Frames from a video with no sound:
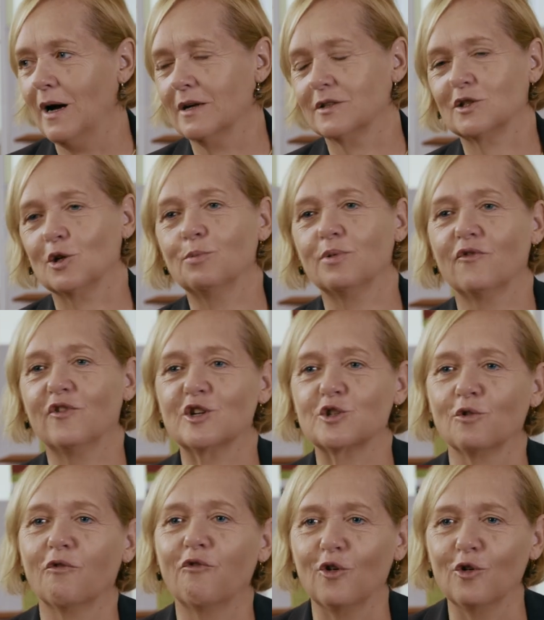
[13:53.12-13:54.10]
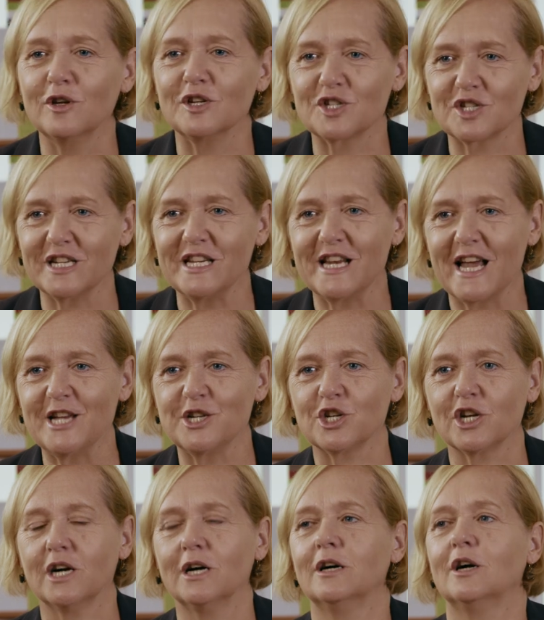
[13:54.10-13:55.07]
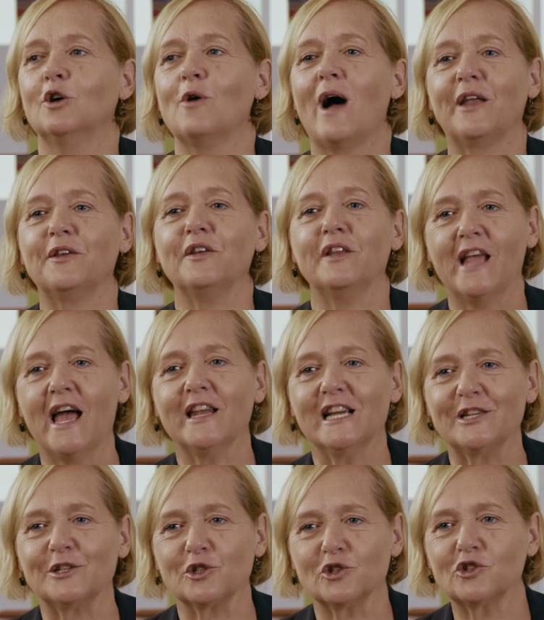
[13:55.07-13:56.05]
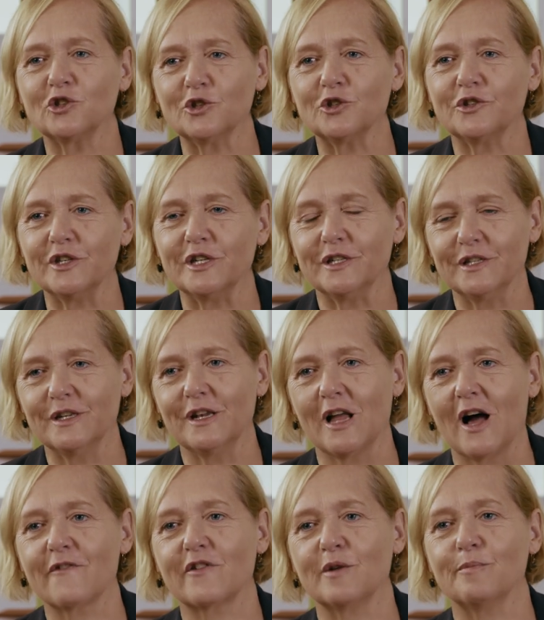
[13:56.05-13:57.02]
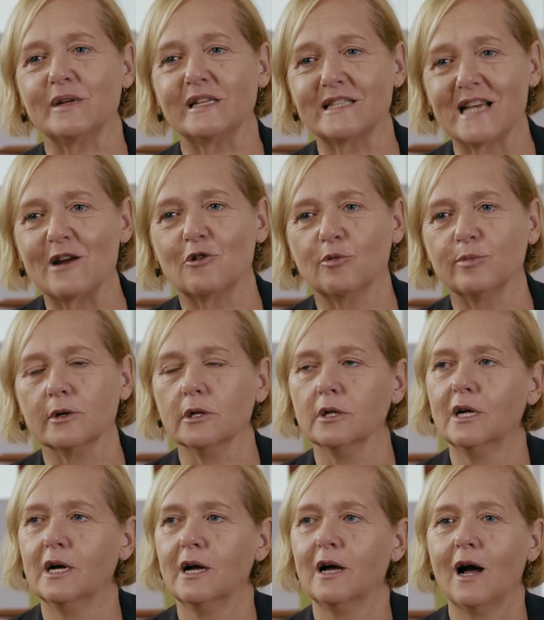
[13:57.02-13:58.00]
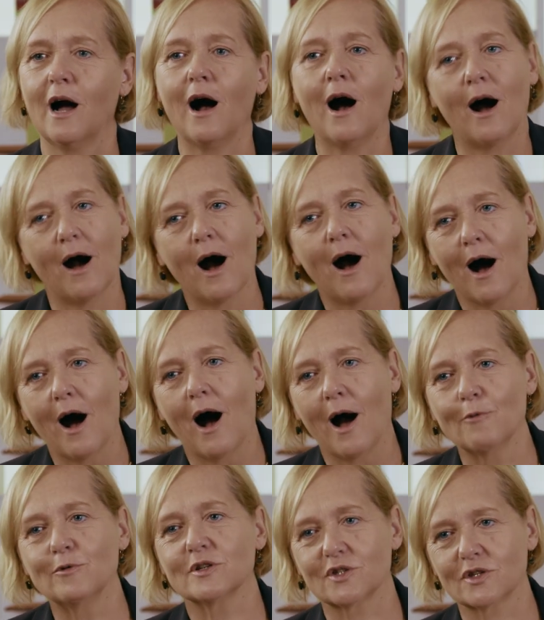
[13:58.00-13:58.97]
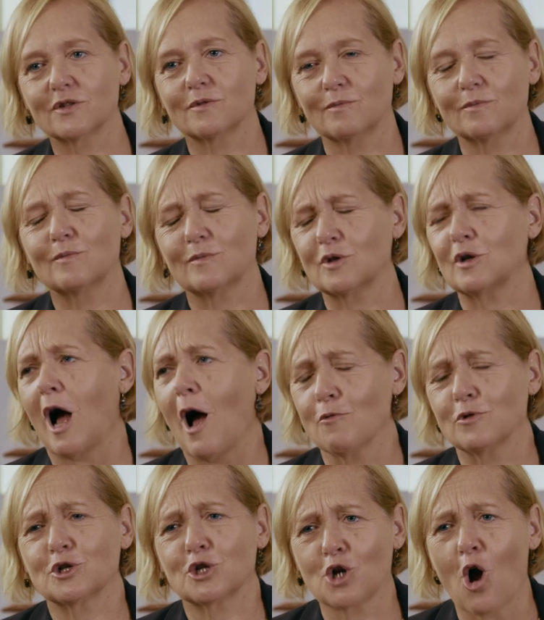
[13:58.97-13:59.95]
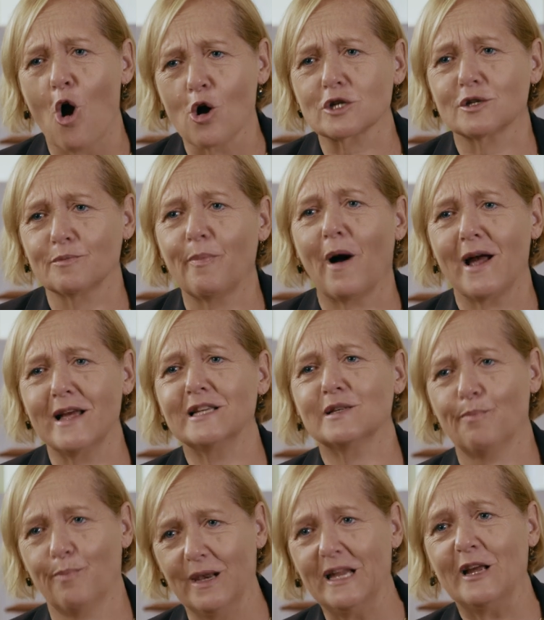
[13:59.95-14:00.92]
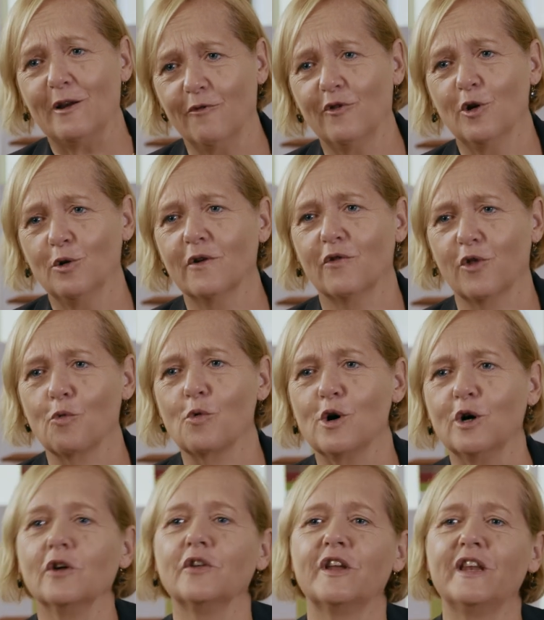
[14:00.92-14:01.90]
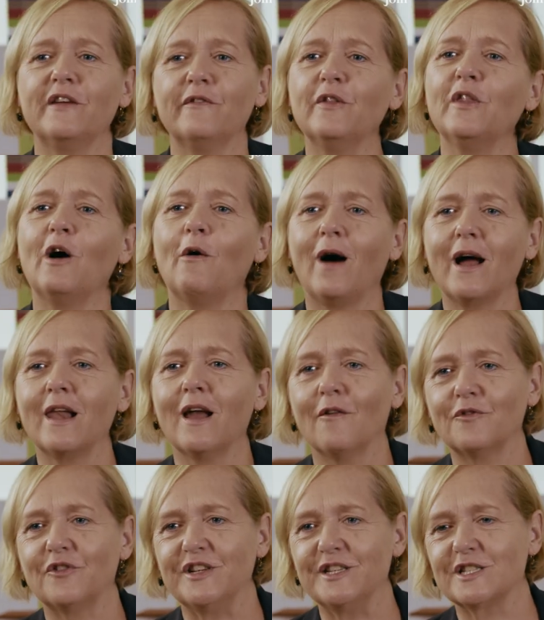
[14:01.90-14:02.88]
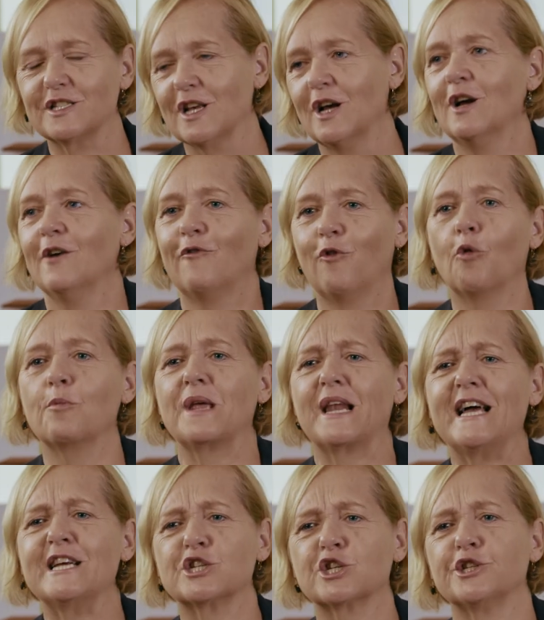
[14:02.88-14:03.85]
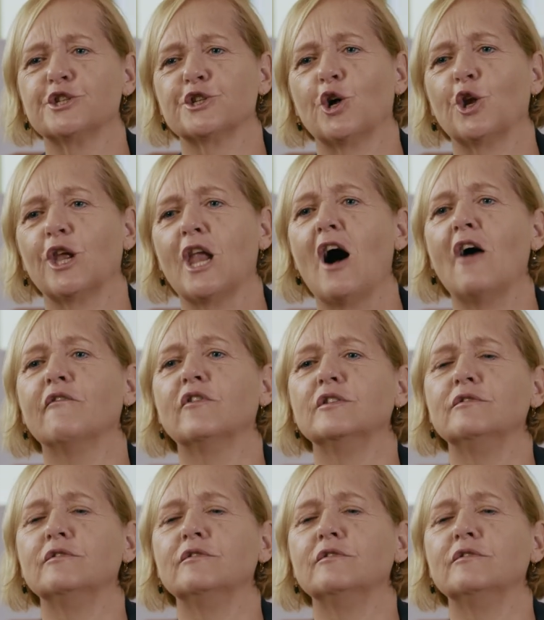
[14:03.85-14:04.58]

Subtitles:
superficial, foolish teenager who hadn't yet understood that life can be terrible, I was shocked by his bleak view of the world. And even though I loved his formulations on love